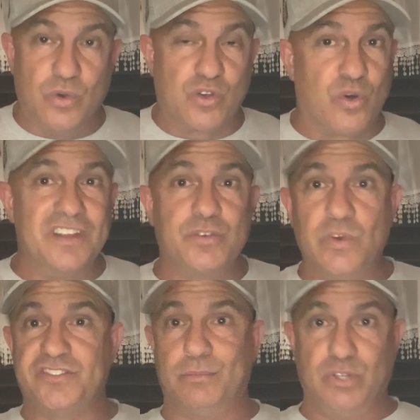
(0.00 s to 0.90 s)
according to
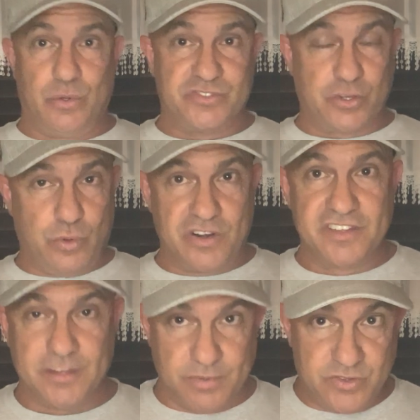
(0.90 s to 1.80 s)
whistleblowers,
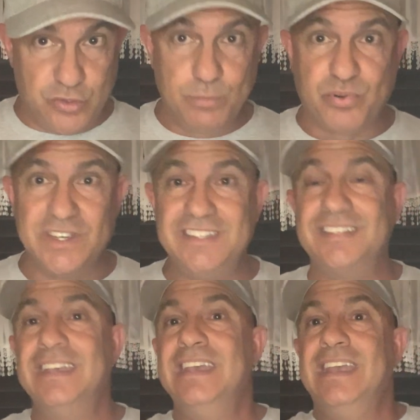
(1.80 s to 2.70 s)
according to 2 priests